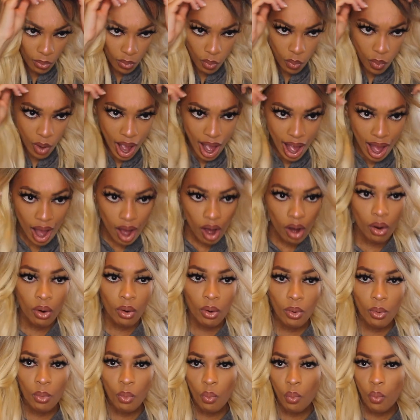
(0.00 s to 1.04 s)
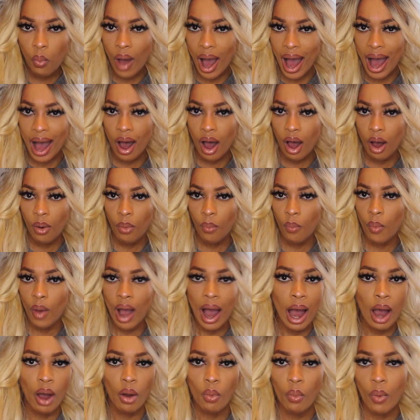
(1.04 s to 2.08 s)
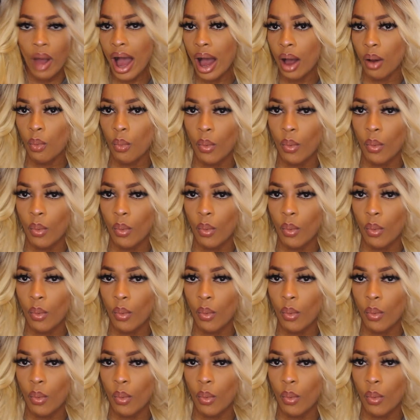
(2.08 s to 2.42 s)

Wow, wow, wow, wow,